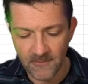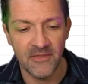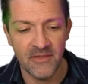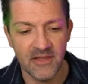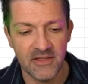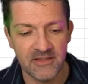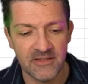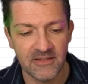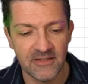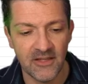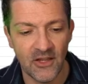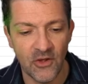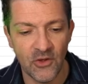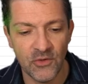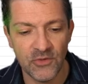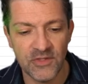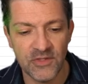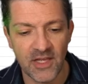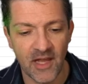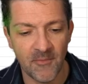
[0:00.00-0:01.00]
and this
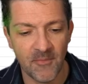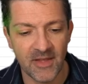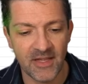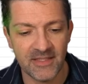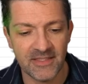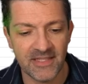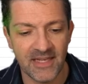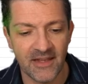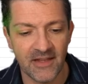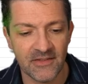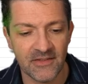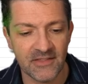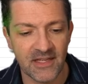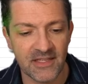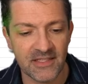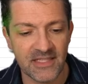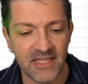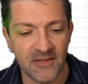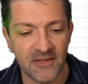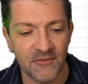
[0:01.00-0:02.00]
loads up and tells
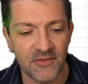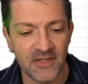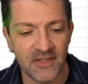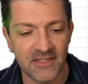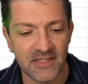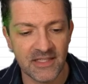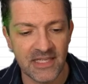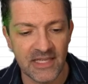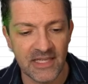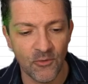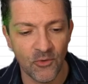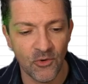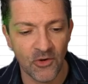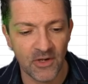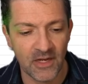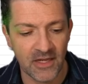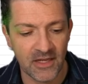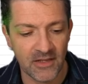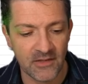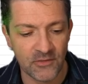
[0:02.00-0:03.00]
us if this
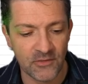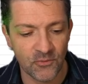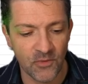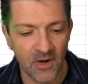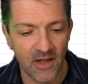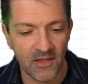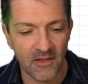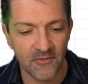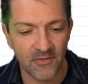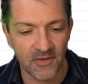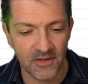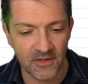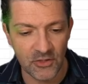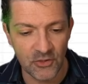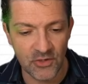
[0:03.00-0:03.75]
keyword is relevant.